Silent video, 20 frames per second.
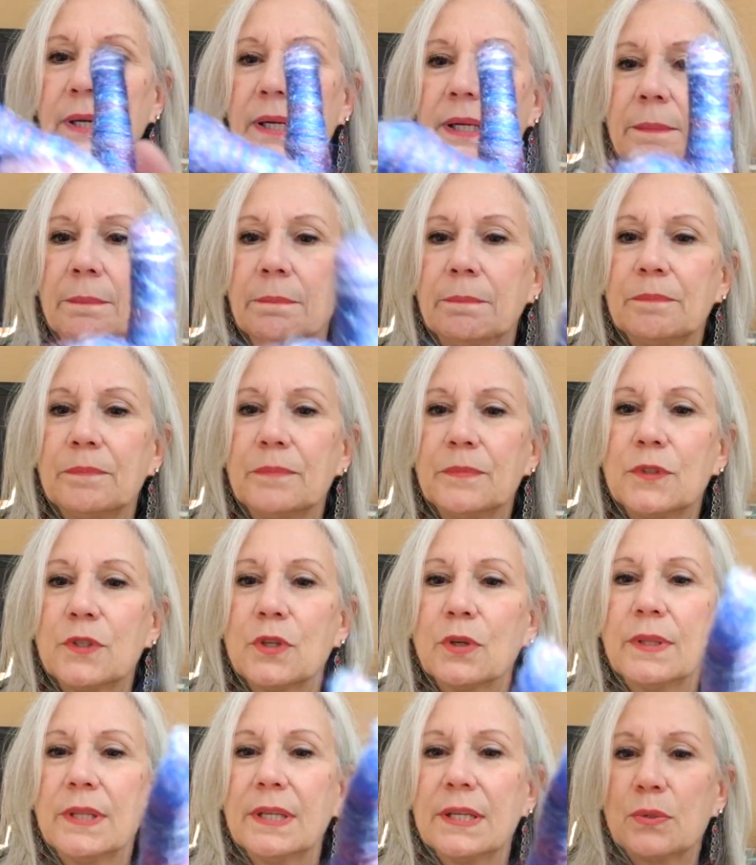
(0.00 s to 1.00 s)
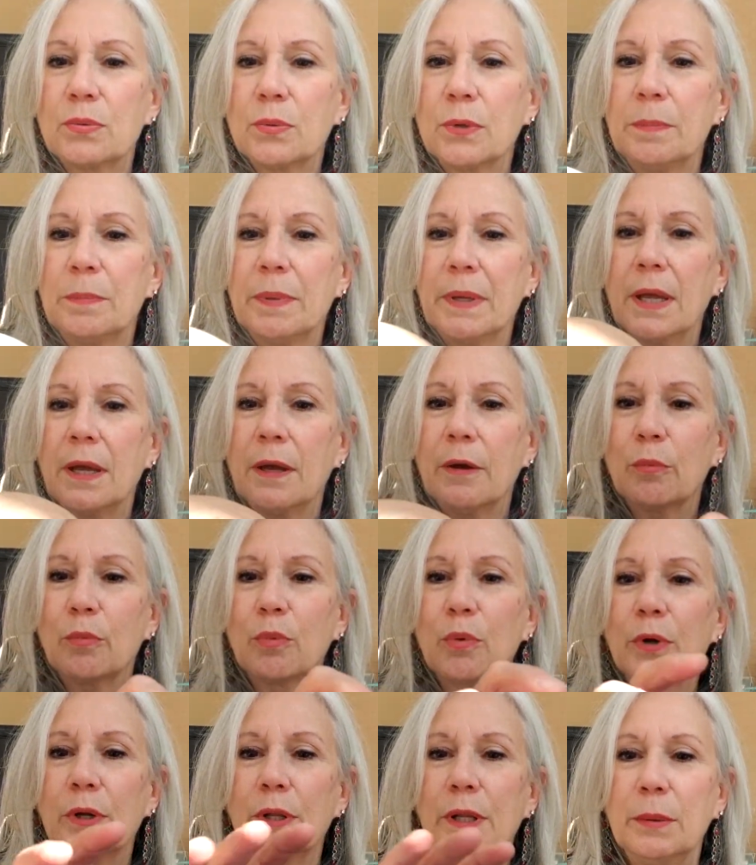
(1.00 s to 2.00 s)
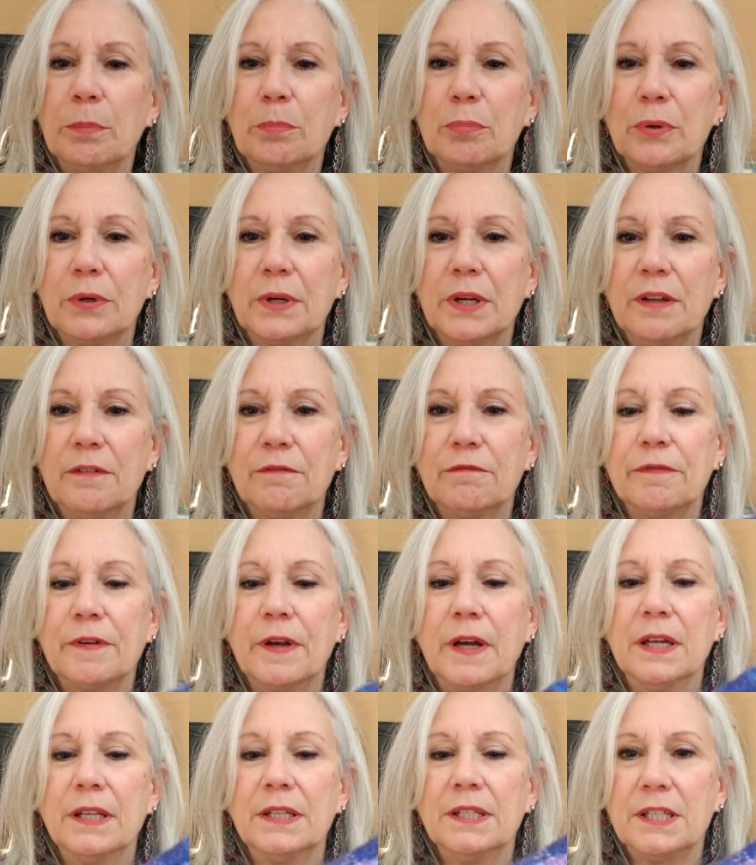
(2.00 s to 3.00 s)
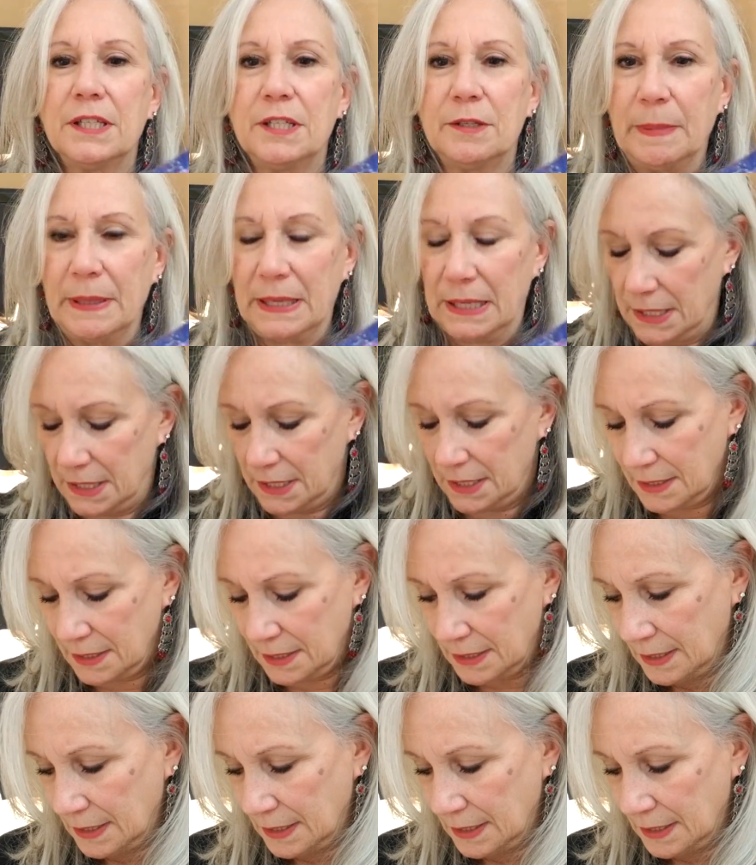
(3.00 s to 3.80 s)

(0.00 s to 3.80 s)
it. So this would be a really pretty fun spin.